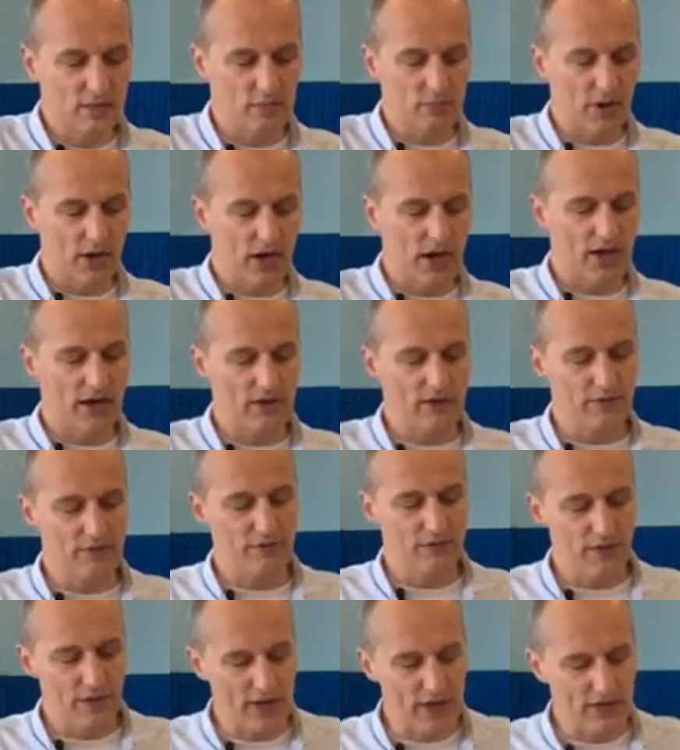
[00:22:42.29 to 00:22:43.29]
by
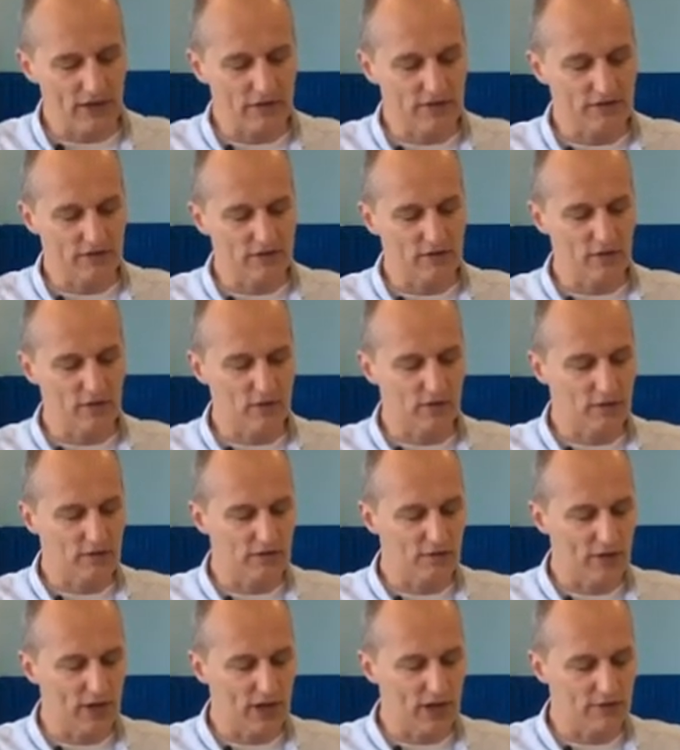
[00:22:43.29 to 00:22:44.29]
faith, not
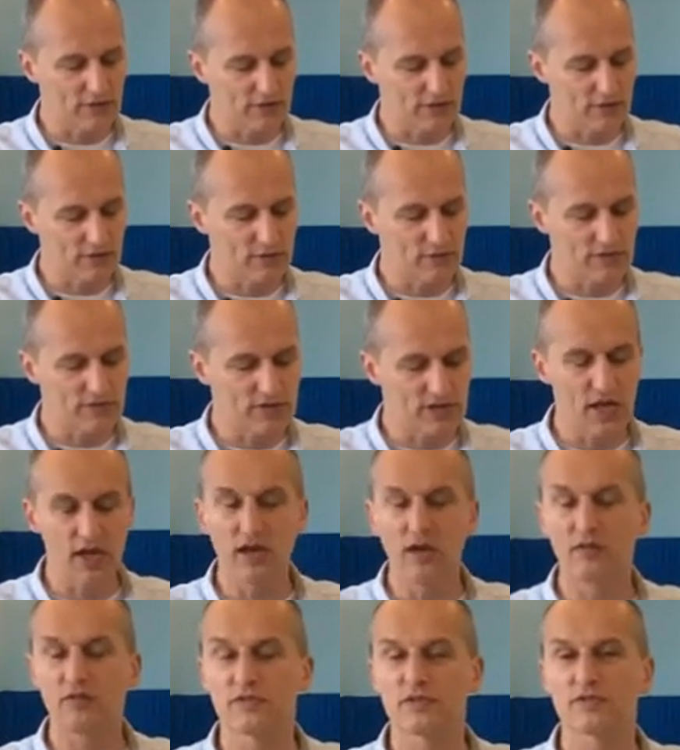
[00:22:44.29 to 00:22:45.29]
afraid for
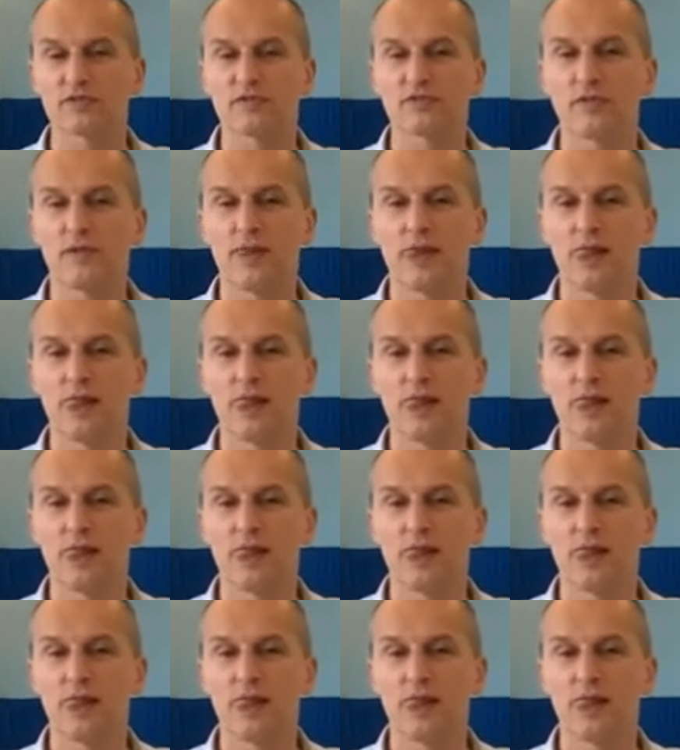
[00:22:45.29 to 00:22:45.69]
themselves.